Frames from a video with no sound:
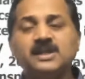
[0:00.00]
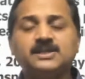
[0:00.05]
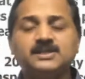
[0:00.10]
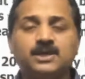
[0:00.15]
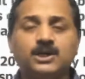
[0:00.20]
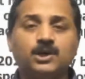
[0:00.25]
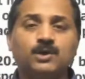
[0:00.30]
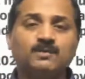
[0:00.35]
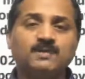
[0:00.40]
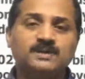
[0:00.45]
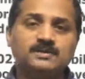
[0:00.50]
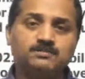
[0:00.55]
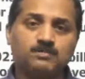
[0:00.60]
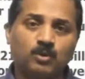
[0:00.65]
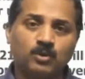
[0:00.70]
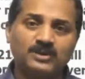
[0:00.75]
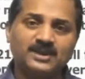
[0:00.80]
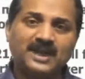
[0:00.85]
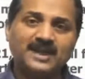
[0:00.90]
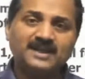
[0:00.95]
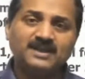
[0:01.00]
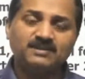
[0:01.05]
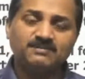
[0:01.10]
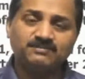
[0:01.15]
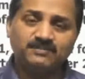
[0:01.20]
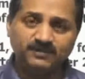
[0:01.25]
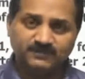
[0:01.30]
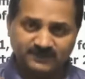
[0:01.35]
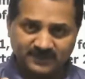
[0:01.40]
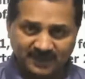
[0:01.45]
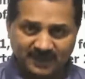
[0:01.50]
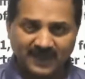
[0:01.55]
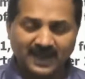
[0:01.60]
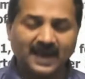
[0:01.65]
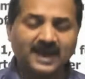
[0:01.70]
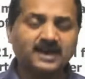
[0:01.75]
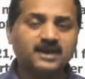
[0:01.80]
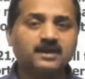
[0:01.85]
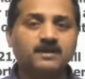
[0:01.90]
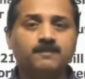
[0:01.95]
turnover is more than 50
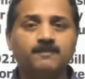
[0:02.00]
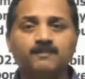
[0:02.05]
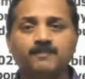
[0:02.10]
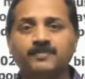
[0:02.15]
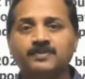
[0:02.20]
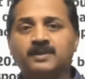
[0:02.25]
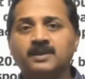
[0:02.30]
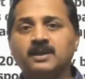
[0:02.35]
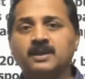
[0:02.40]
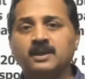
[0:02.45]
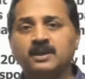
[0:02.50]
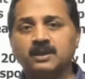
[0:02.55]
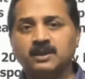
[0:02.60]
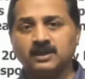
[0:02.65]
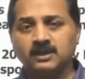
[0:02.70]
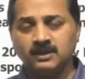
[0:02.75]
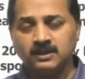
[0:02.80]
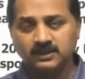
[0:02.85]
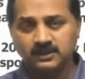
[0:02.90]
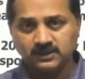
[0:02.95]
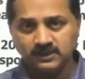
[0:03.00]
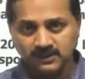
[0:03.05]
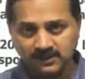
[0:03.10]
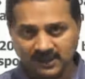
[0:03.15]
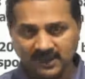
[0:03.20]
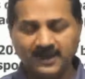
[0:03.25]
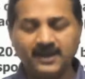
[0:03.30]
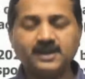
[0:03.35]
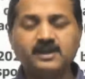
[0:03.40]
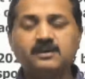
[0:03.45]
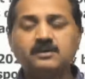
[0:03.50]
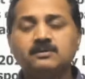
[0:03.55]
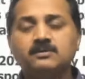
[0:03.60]
lakh, then